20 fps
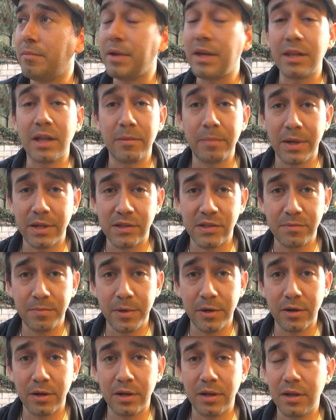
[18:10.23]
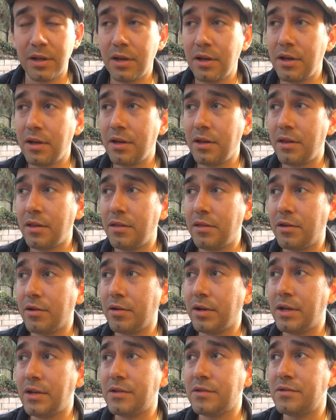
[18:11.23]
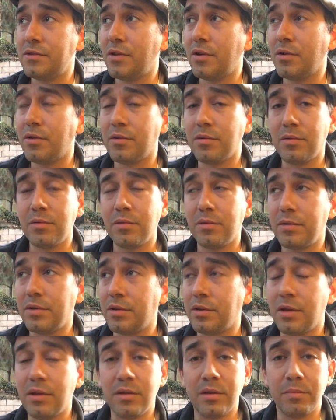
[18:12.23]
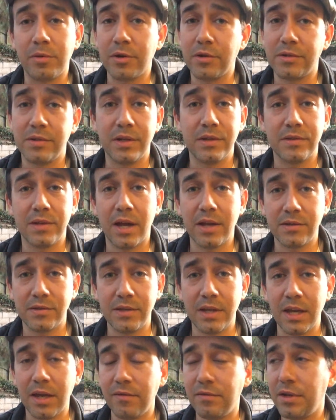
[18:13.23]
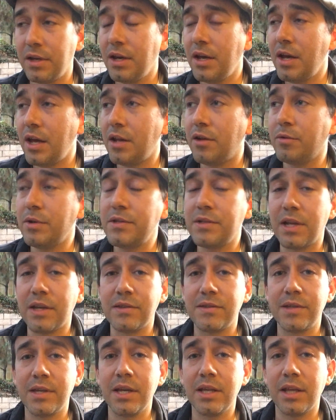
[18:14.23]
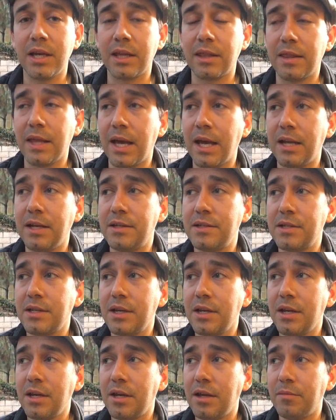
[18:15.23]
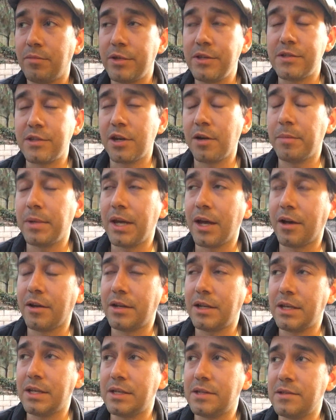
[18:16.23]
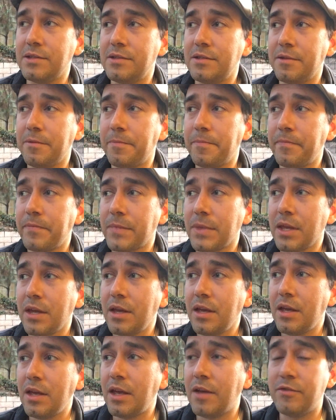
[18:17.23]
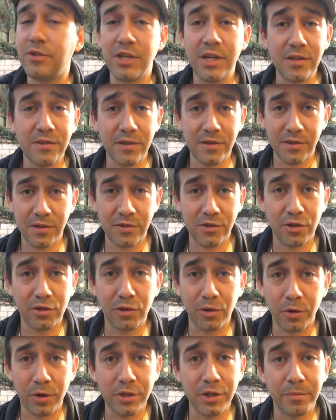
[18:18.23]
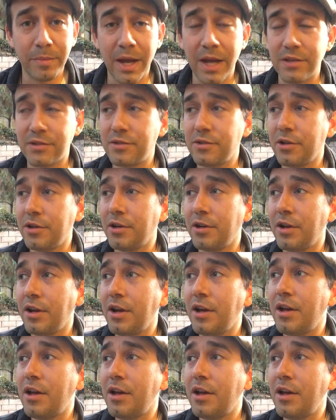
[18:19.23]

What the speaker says: being led by the Spirit, there is no, then the person is not saved. And the reason I say it like that, please hear me out, is if Jesus is your Lord, your Master,